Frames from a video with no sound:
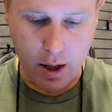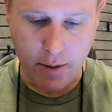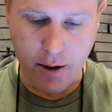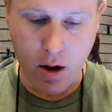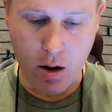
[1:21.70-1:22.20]

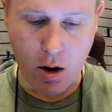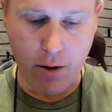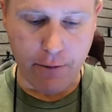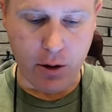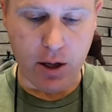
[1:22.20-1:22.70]
Uh, they are
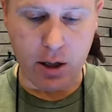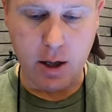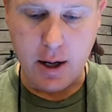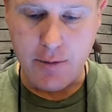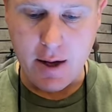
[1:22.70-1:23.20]
offering
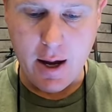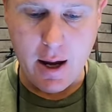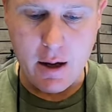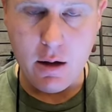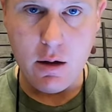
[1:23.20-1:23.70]
in the
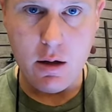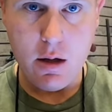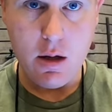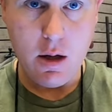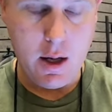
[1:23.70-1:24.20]
L
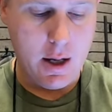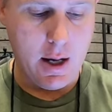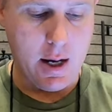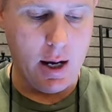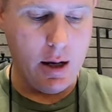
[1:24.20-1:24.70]

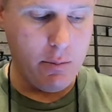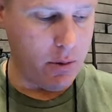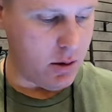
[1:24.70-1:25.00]
and M.